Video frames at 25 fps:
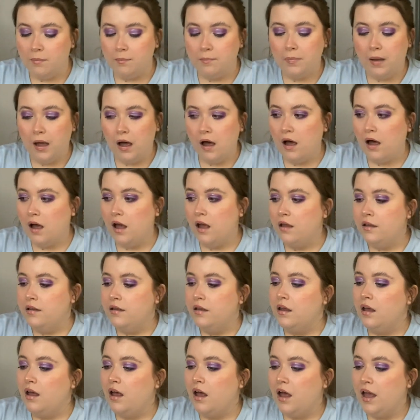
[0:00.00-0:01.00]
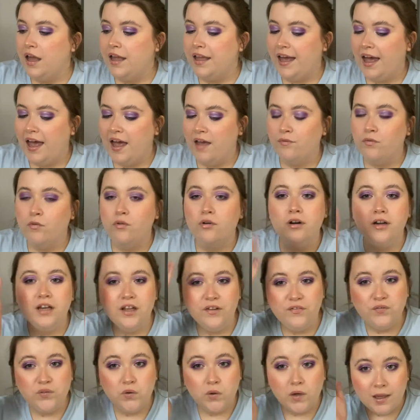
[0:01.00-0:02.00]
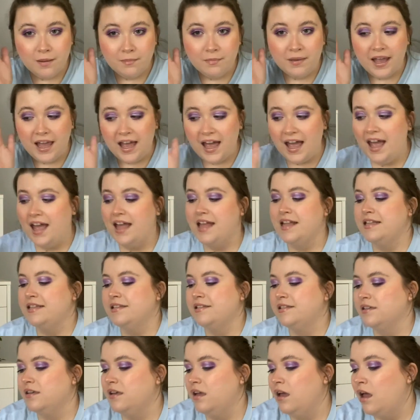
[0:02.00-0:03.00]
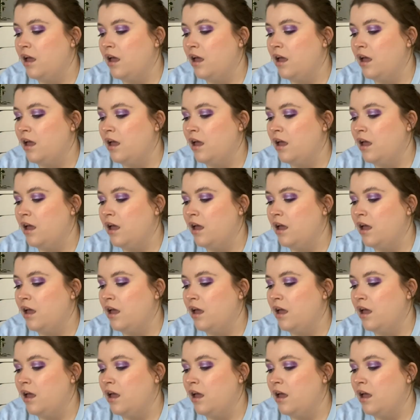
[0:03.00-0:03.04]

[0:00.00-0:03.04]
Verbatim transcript: but I have already thought in my head